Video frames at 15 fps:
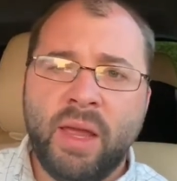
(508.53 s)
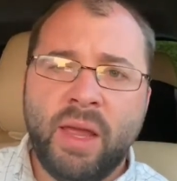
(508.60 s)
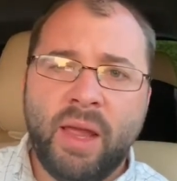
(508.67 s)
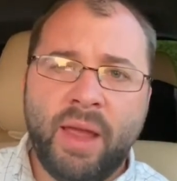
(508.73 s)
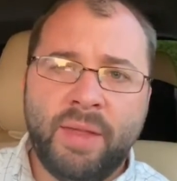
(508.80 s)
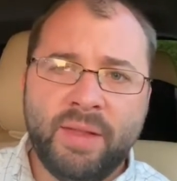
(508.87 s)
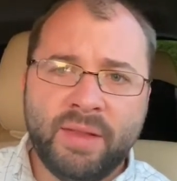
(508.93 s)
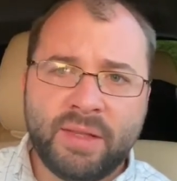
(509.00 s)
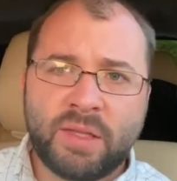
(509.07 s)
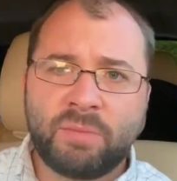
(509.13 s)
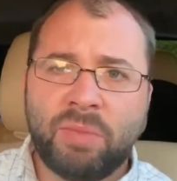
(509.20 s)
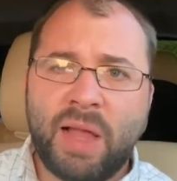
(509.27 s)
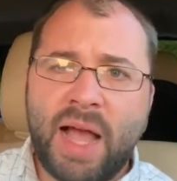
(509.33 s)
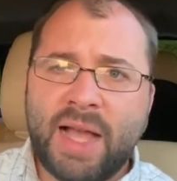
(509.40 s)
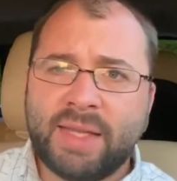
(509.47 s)
and then
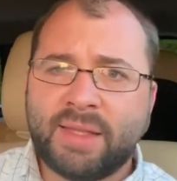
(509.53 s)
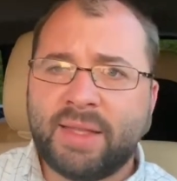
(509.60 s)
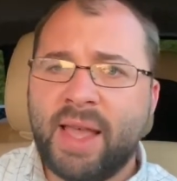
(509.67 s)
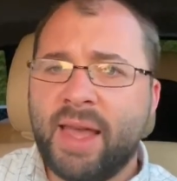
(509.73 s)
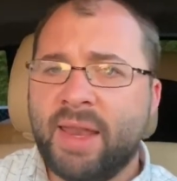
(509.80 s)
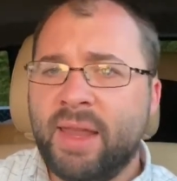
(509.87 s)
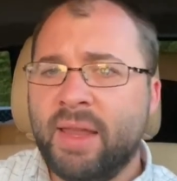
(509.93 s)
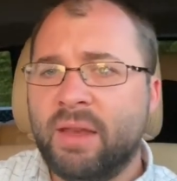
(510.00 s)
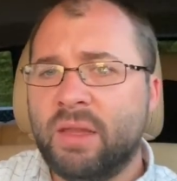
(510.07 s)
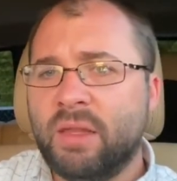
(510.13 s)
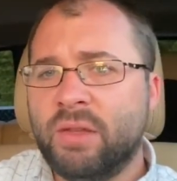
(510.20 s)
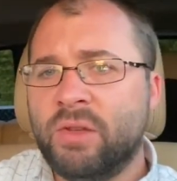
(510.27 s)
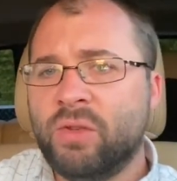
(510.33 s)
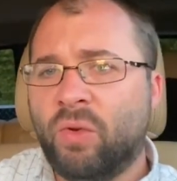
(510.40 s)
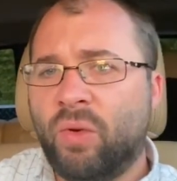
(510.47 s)
spliced that into
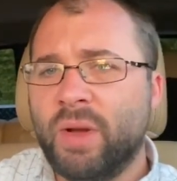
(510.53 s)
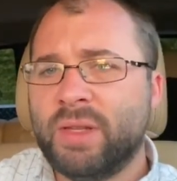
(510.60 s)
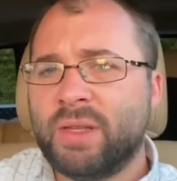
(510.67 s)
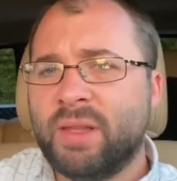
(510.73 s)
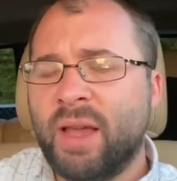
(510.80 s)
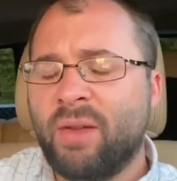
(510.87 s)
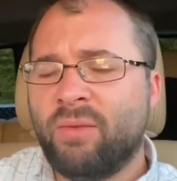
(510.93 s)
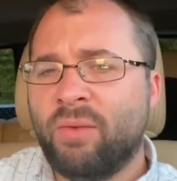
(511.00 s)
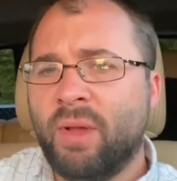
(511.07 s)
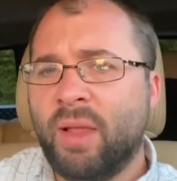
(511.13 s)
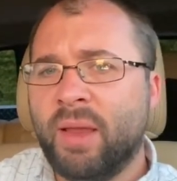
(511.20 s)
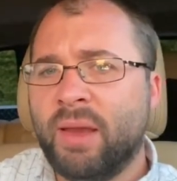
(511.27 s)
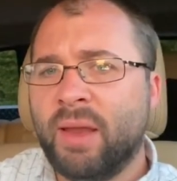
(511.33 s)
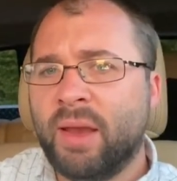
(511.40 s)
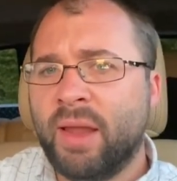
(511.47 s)
the joints, and that
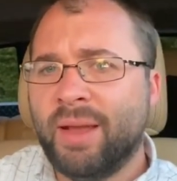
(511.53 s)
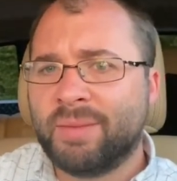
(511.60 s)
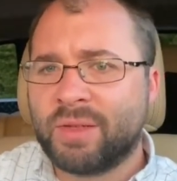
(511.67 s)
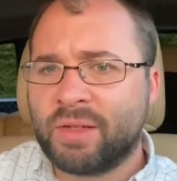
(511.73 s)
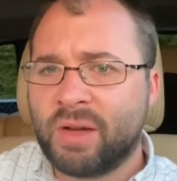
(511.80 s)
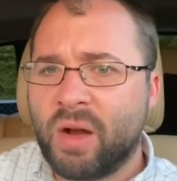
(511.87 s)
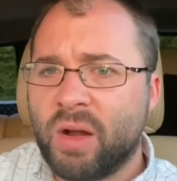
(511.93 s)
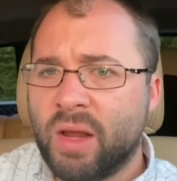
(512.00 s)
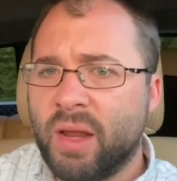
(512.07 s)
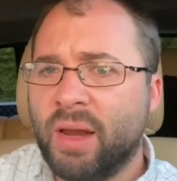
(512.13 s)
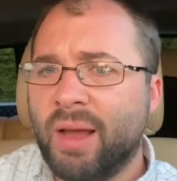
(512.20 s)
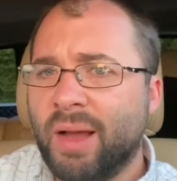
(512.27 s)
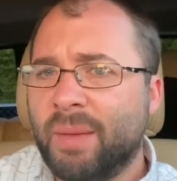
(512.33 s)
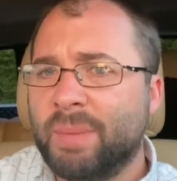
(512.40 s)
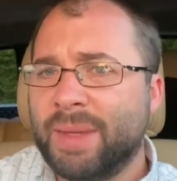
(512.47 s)
really did help sturdy it
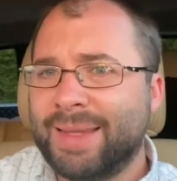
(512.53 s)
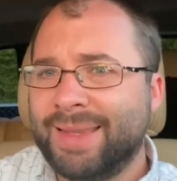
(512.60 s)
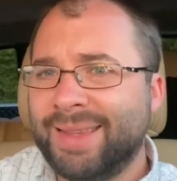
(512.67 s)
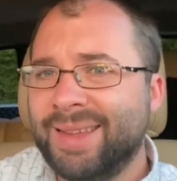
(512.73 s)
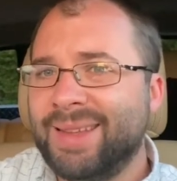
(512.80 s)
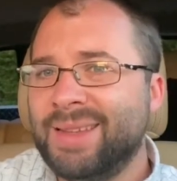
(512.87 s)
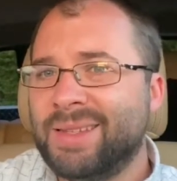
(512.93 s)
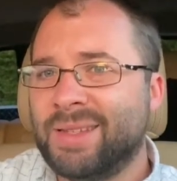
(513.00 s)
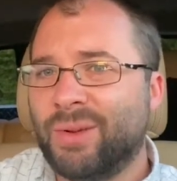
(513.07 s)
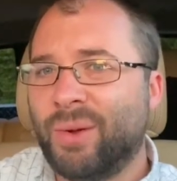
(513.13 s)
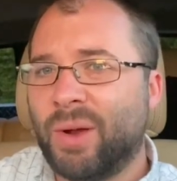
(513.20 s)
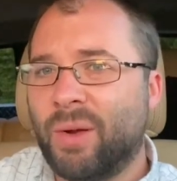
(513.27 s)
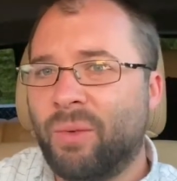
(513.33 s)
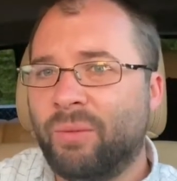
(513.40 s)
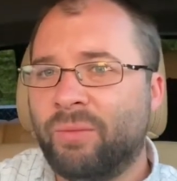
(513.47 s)
up, at least so
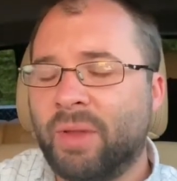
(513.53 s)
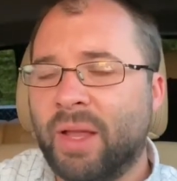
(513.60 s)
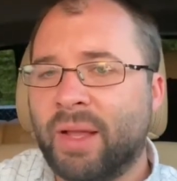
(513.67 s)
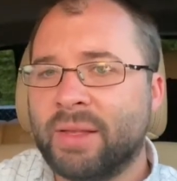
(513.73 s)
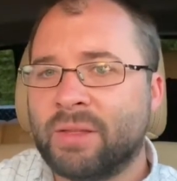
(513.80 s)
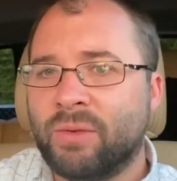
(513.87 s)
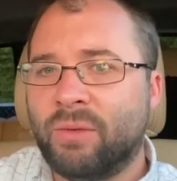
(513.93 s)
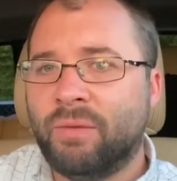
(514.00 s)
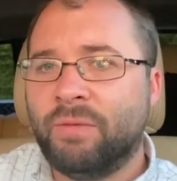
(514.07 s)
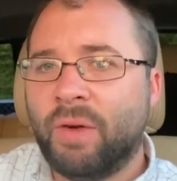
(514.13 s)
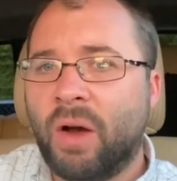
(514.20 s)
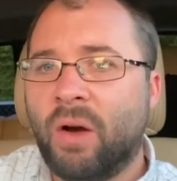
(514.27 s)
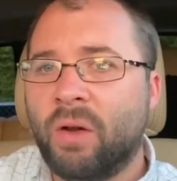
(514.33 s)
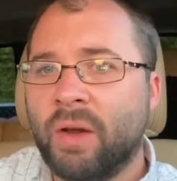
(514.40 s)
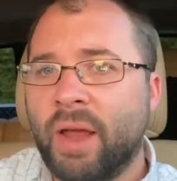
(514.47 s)
I don't feel like it's going to
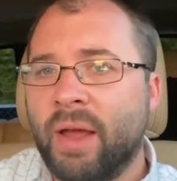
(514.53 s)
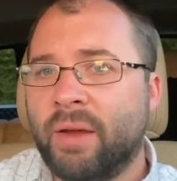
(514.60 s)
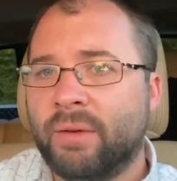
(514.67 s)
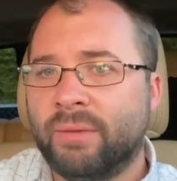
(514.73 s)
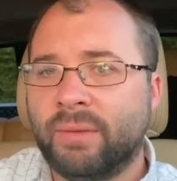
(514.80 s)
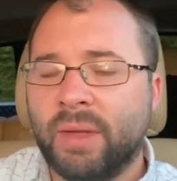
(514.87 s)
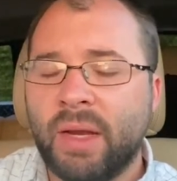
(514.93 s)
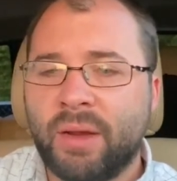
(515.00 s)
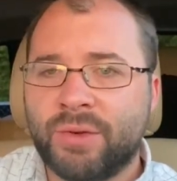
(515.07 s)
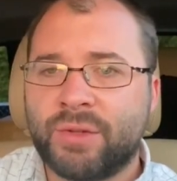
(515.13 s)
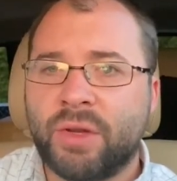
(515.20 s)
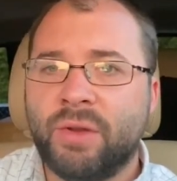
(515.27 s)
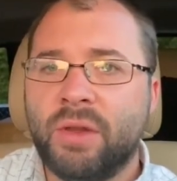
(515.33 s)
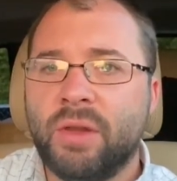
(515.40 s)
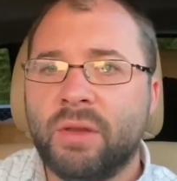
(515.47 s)
fall now. And I'll
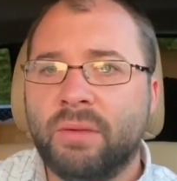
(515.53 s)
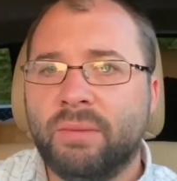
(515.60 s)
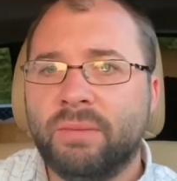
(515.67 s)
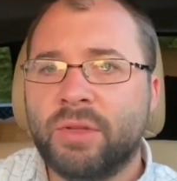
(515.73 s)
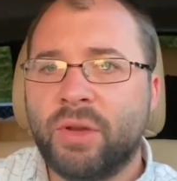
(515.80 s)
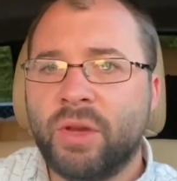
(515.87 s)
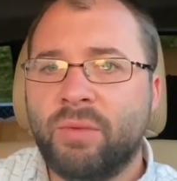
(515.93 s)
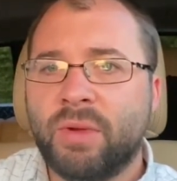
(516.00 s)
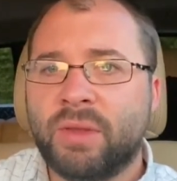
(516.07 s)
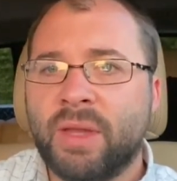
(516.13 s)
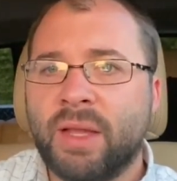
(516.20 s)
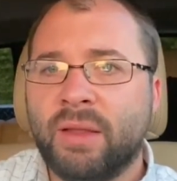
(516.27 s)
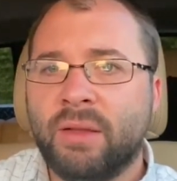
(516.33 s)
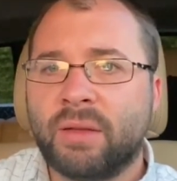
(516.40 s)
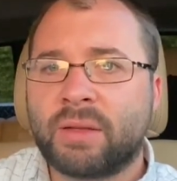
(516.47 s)
show you show you what
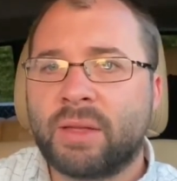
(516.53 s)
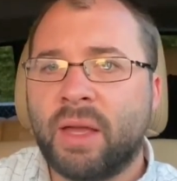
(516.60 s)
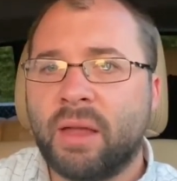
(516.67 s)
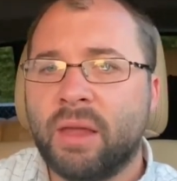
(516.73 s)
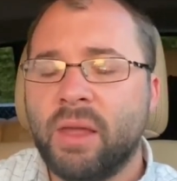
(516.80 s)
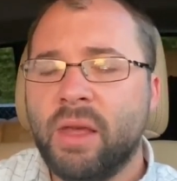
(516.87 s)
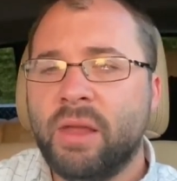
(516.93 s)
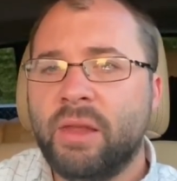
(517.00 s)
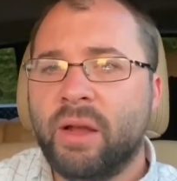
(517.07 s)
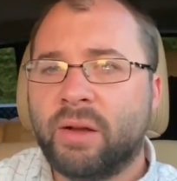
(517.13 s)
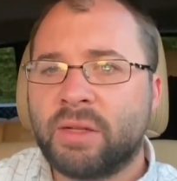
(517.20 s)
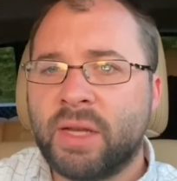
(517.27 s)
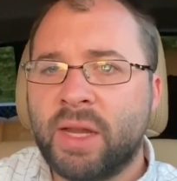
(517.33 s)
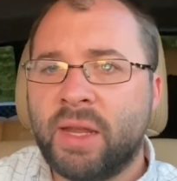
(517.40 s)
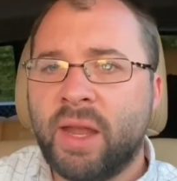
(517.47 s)
that looks like. Y'all
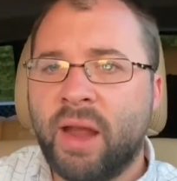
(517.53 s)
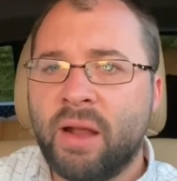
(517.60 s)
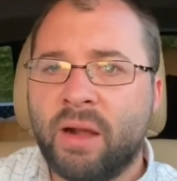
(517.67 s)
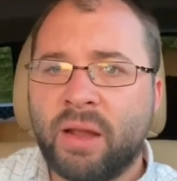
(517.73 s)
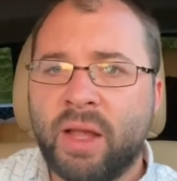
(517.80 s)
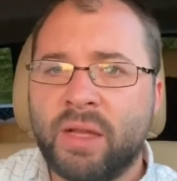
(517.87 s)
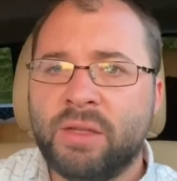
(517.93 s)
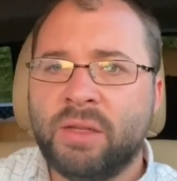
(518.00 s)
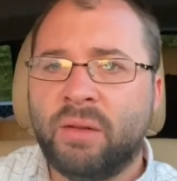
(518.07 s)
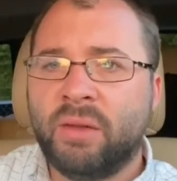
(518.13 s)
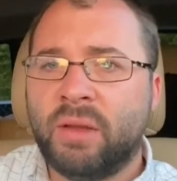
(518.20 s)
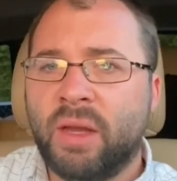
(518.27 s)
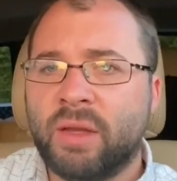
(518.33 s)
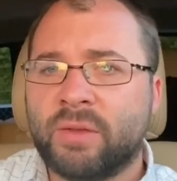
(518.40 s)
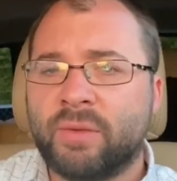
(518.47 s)
take care. I'll catch you on
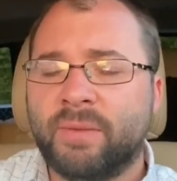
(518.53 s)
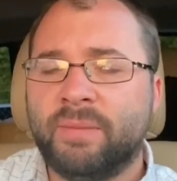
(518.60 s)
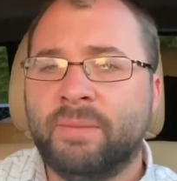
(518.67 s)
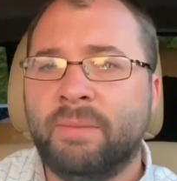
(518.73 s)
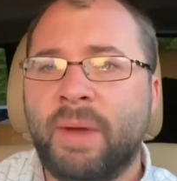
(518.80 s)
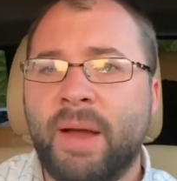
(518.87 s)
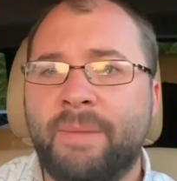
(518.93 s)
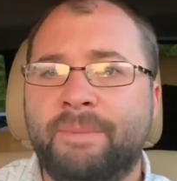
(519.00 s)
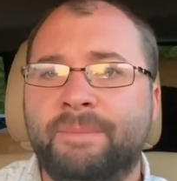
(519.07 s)
the next one. Bye.